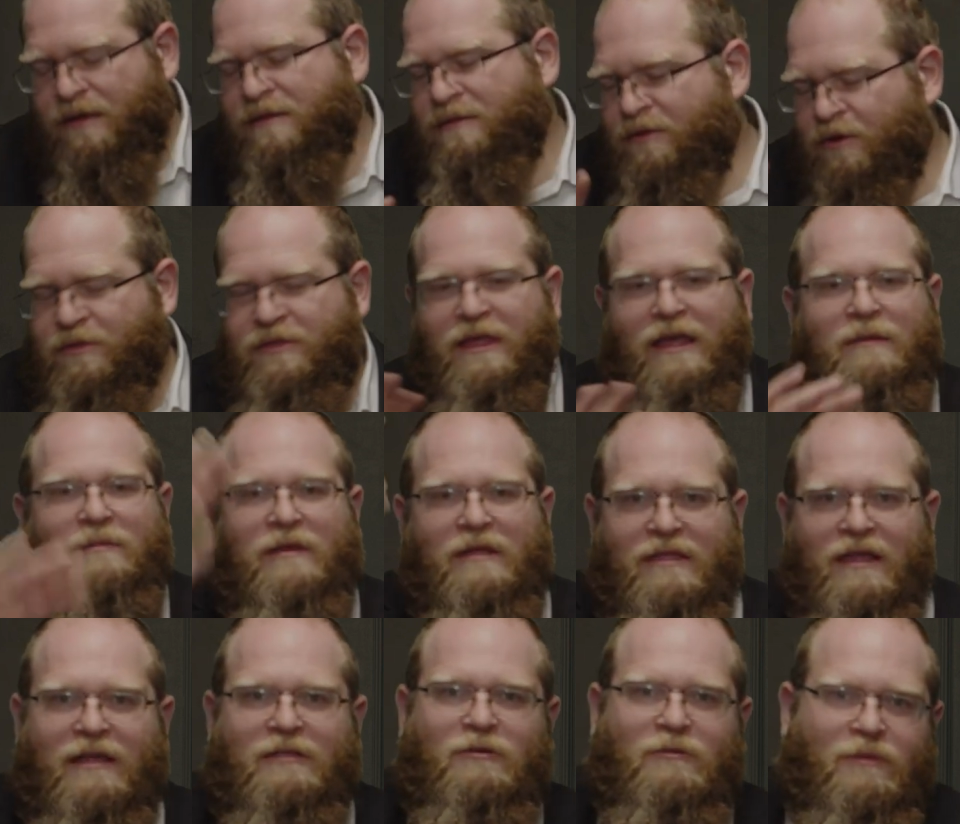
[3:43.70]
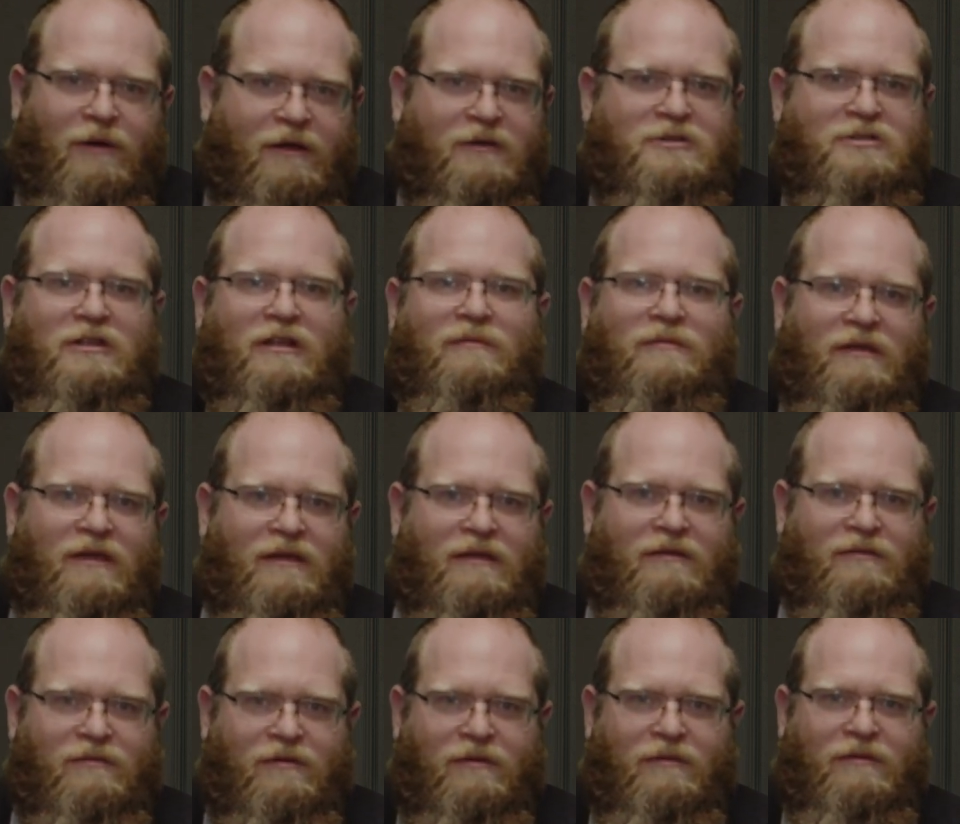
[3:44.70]
Don't thank me. Thank the Rebbeinu Shalom, the
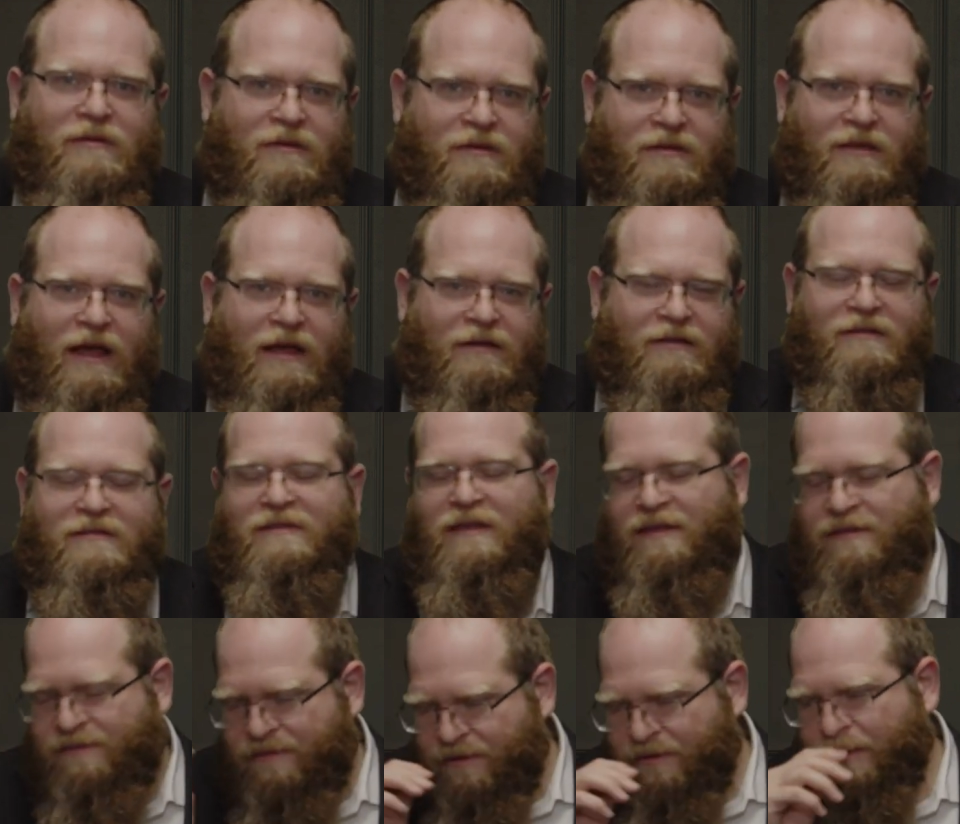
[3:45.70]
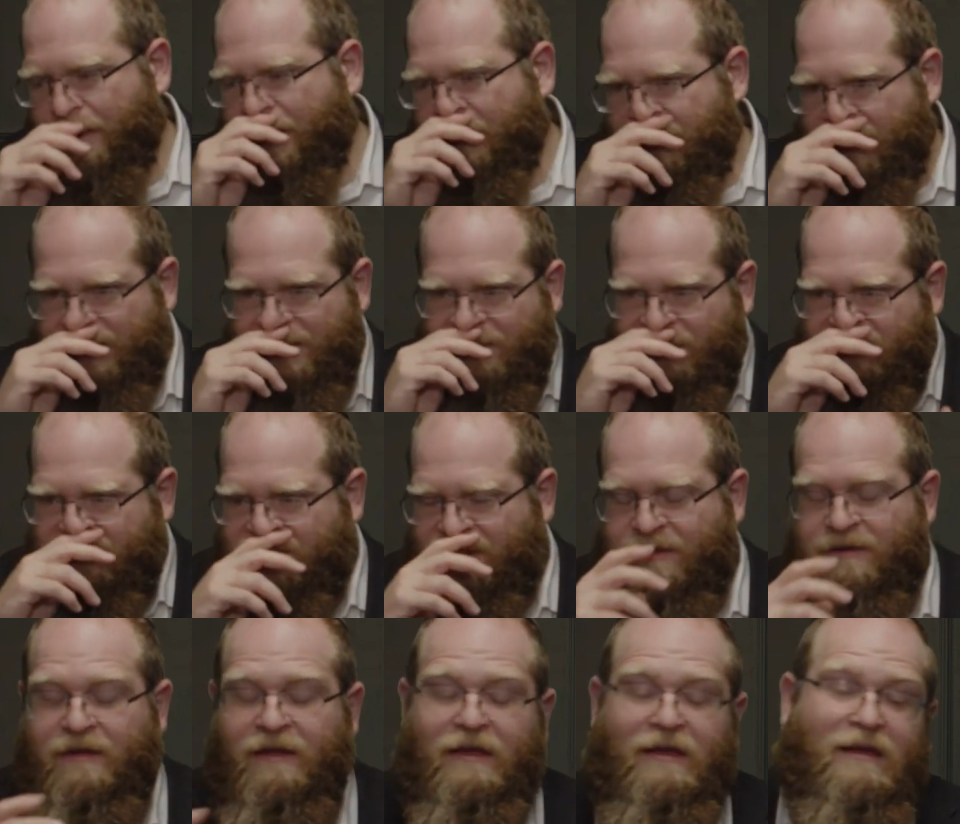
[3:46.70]
Yankel says. Okay. And then he goes
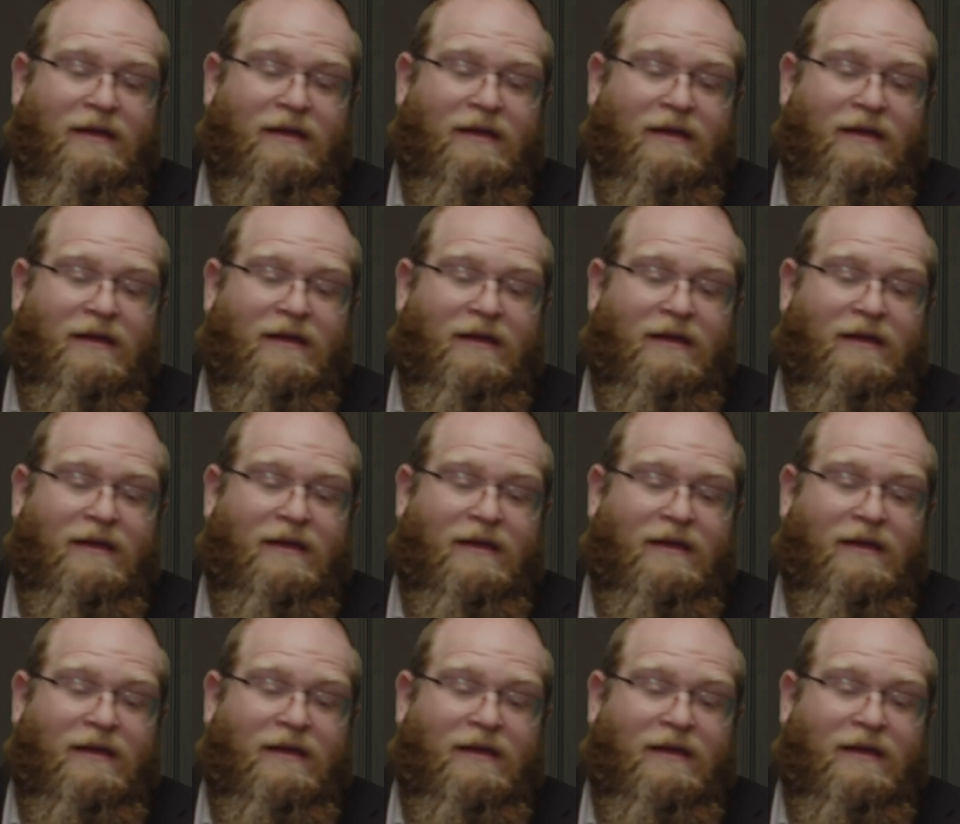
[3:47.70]
on.